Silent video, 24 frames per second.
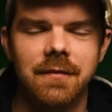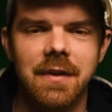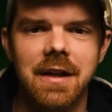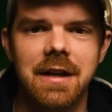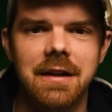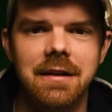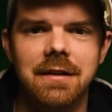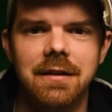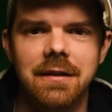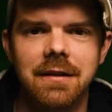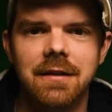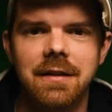
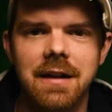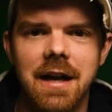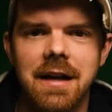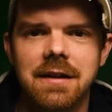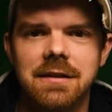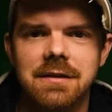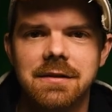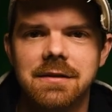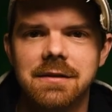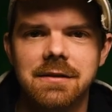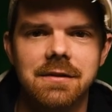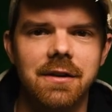And
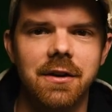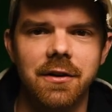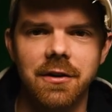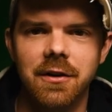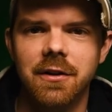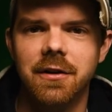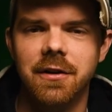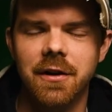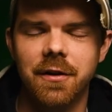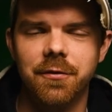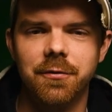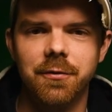that's a
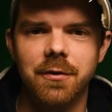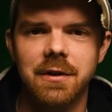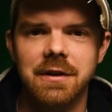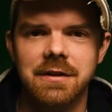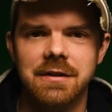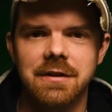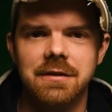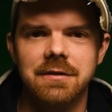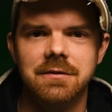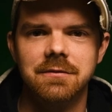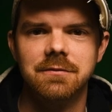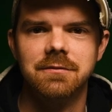good enough
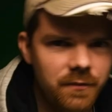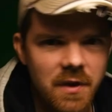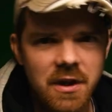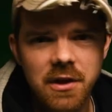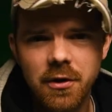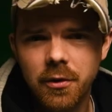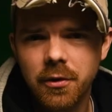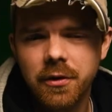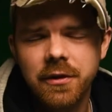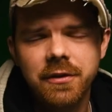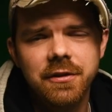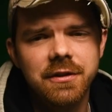reason.
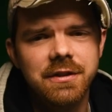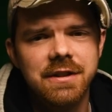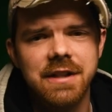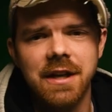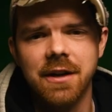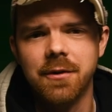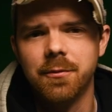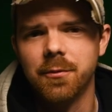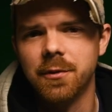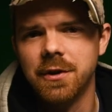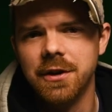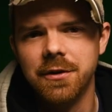You'll
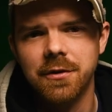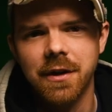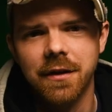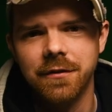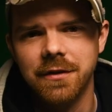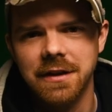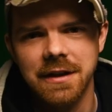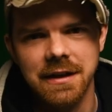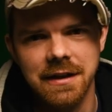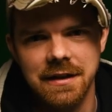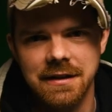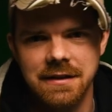understand when you
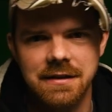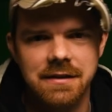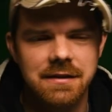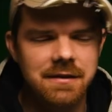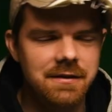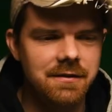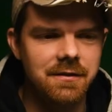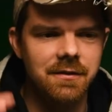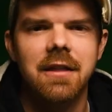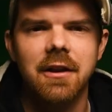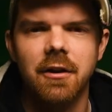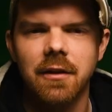have
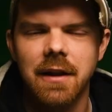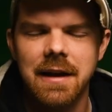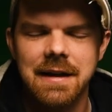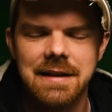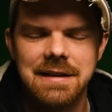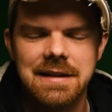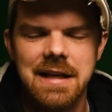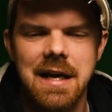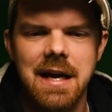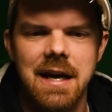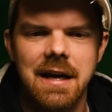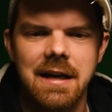kids. They're
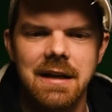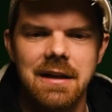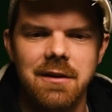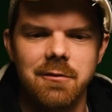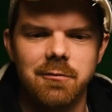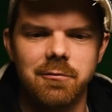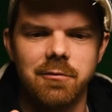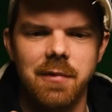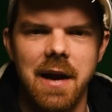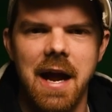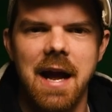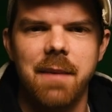like tiny,
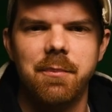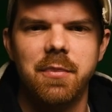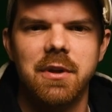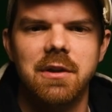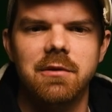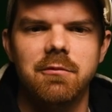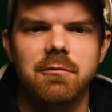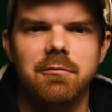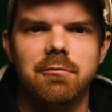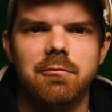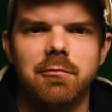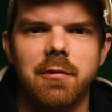
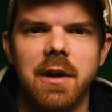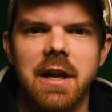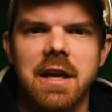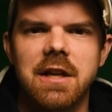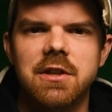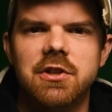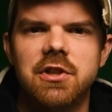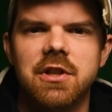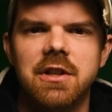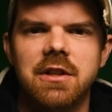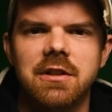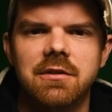rapid,
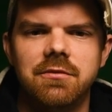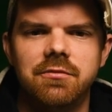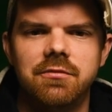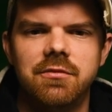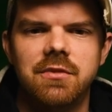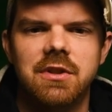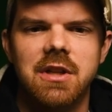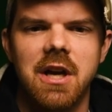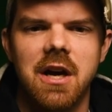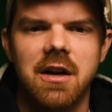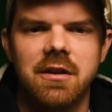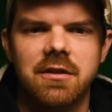raging
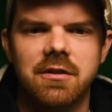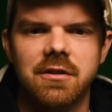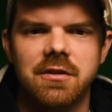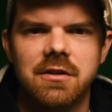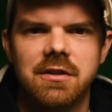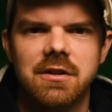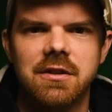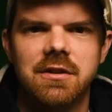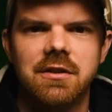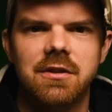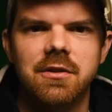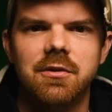Dr.
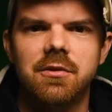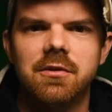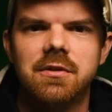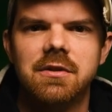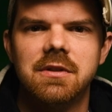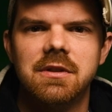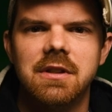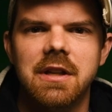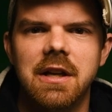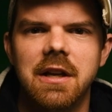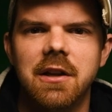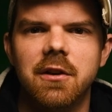
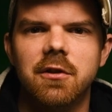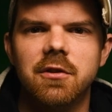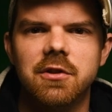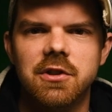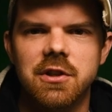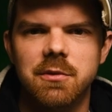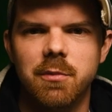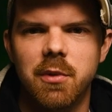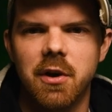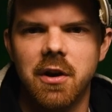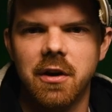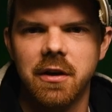Seuss
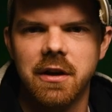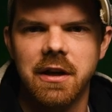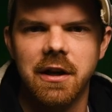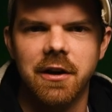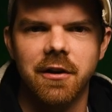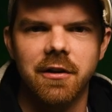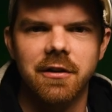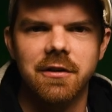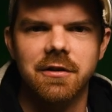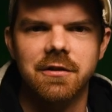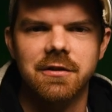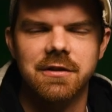energy ball
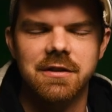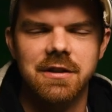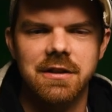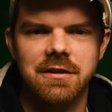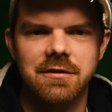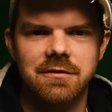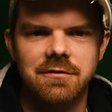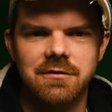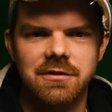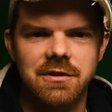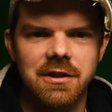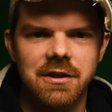characters
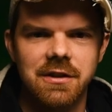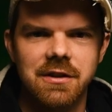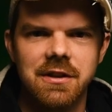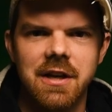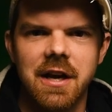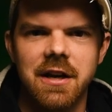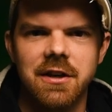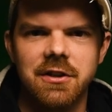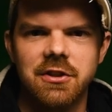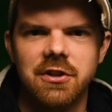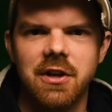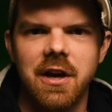that just
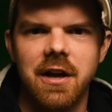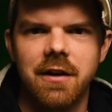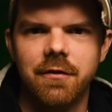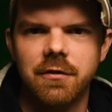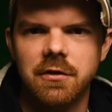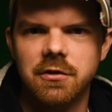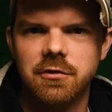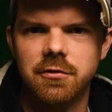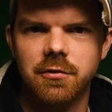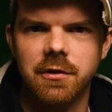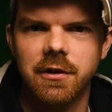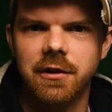got a shot of
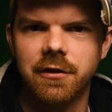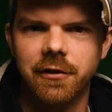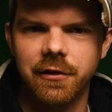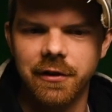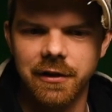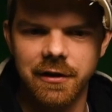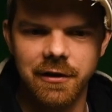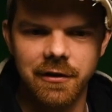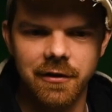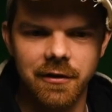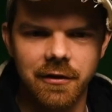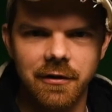
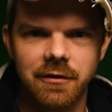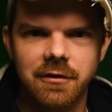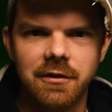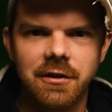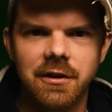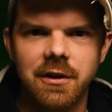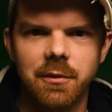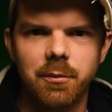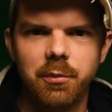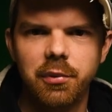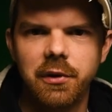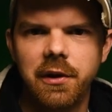adrenaline and are
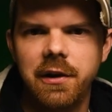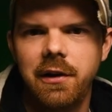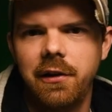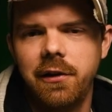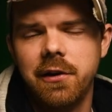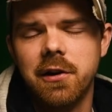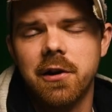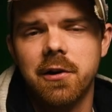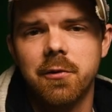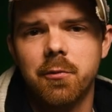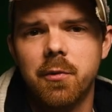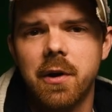
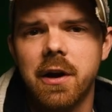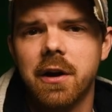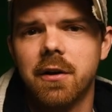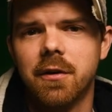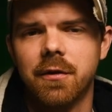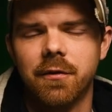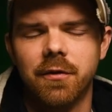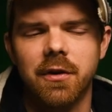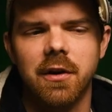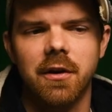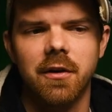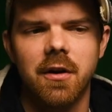completely
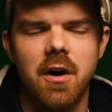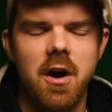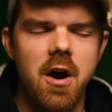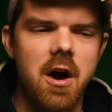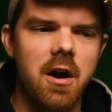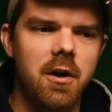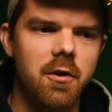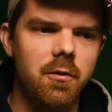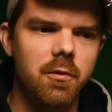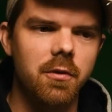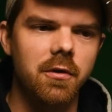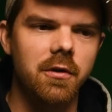unaware of their
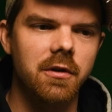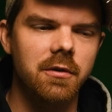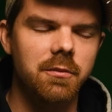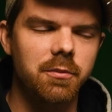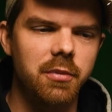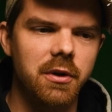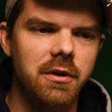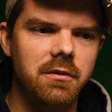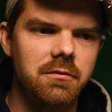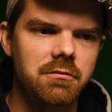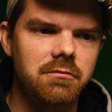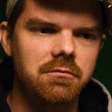awkward
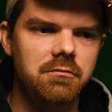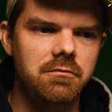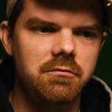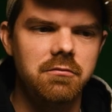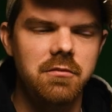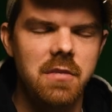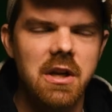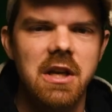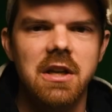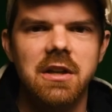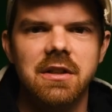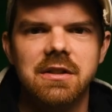but
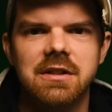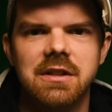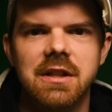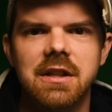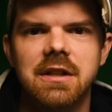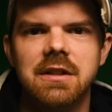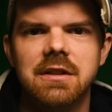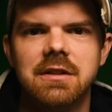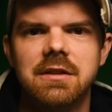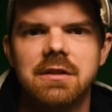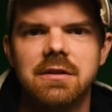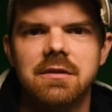
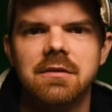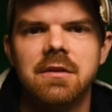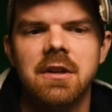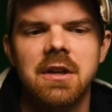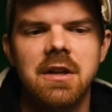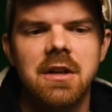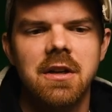innocent,